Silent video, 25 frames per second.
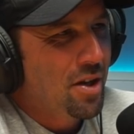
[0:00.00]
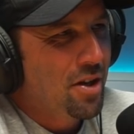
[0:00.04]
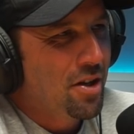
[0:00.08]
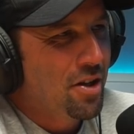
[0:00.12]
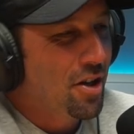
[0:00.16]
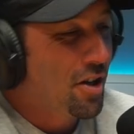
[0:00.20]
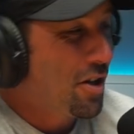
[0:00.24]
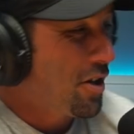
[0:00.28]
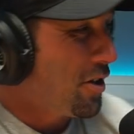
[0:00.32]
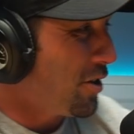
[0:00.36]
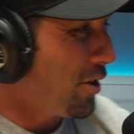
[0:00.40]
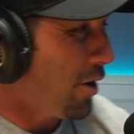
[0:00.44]

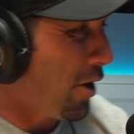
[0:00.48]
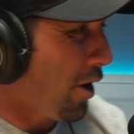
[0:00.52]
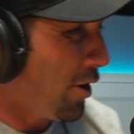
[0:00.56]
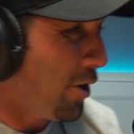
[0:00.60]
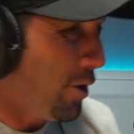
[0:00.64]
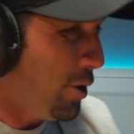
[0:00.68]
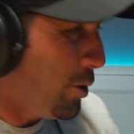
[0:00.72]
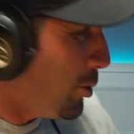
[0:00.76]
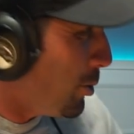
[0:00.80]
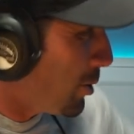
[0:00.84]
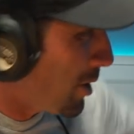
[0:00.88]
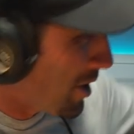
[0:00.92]
You could
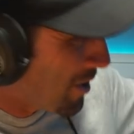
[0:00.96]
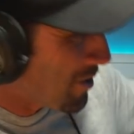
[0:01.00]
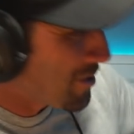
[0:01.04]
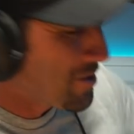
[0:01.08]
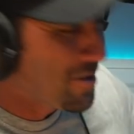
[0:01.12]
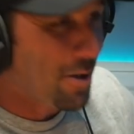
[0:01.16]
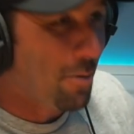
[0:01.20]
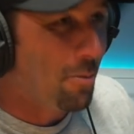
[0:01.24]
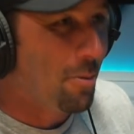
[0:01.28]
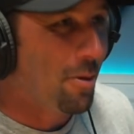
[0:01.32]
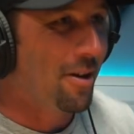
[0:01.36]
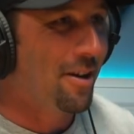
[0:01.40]
hayukin
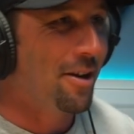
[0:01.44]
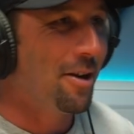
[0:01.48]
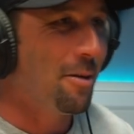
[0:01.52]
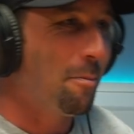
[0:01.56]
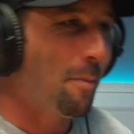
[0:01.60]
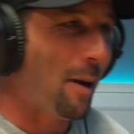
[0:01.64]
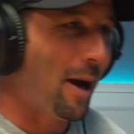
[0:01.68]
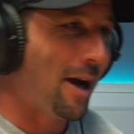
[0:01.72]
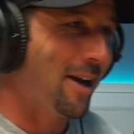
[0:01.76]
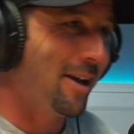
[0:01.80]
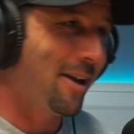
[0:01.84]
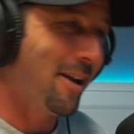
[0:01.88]
someone in the
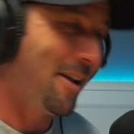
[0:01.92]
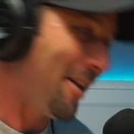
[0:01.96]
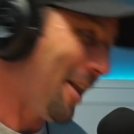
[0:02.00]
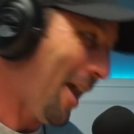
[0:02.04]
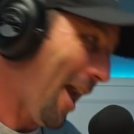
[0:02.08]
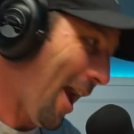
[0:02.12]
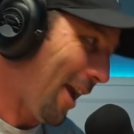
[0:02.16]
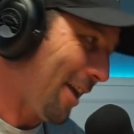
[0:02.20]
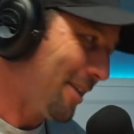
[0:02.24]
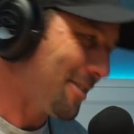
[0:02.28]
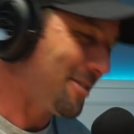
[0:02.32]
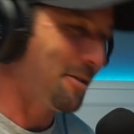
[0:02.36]
back of the
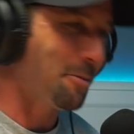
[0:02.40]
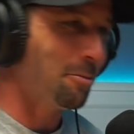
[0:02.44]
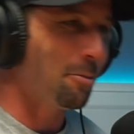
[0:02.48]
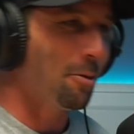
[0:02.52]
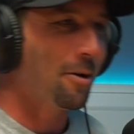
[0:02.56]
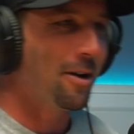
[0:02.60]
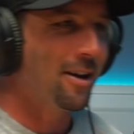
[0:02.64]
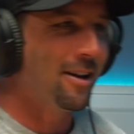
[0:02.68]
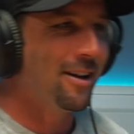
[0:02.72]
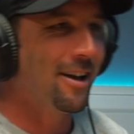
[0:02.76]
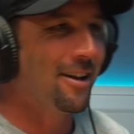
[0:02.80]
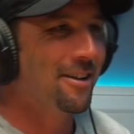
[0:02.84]
neck as they're
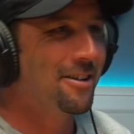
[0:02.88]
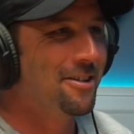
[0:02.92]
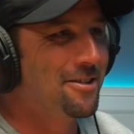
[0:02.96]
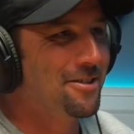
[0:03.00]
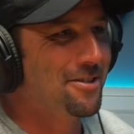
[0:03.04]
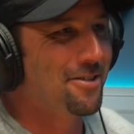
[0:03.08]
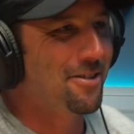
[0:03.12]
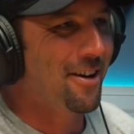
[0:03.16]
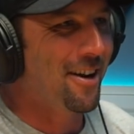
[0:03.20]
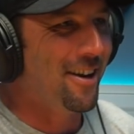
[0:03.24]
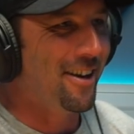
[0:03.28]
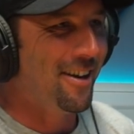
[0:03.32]
walking down the
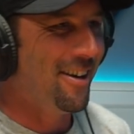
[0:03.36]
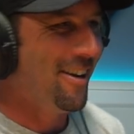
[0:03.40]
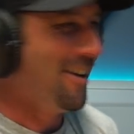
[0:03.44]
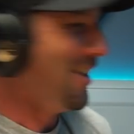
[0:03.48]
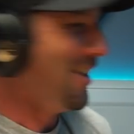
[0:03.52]
street. So